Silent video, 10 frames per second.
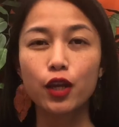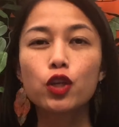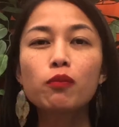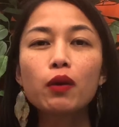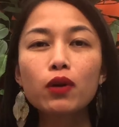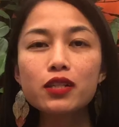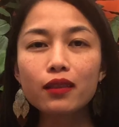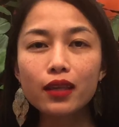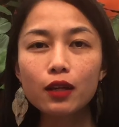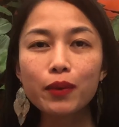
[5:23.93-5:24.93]
You may want to
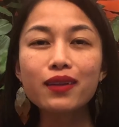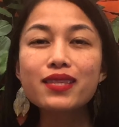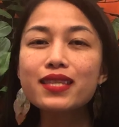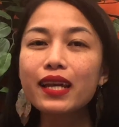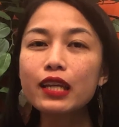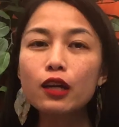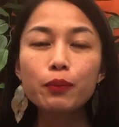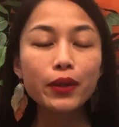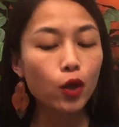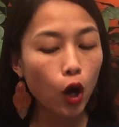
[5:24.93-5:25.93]
think about setting up
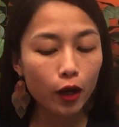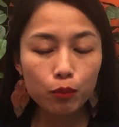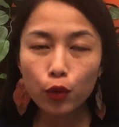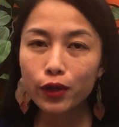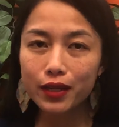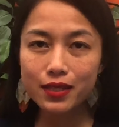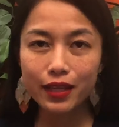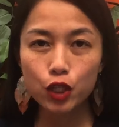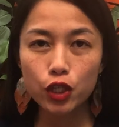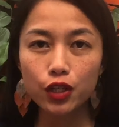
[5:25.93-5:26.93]
an onboarding
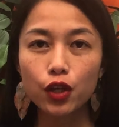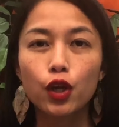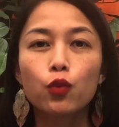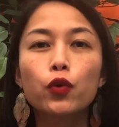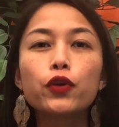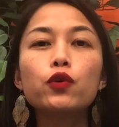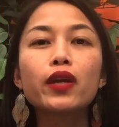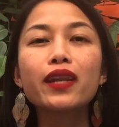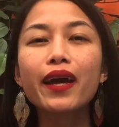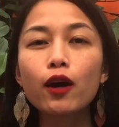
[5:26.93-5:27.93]
session where you
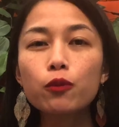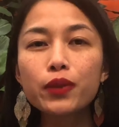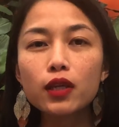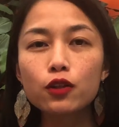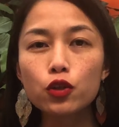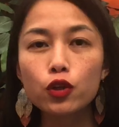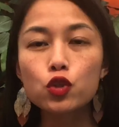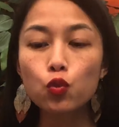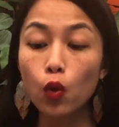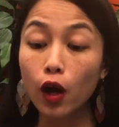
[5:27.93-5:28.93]
can help the interns
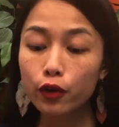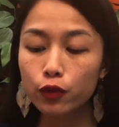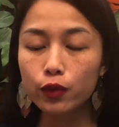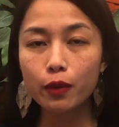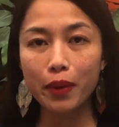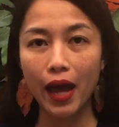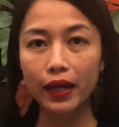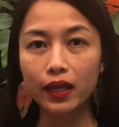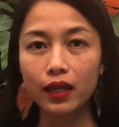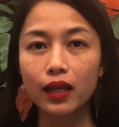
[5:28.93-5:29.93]
walk through the
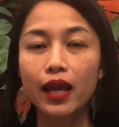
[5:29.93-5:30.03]
packet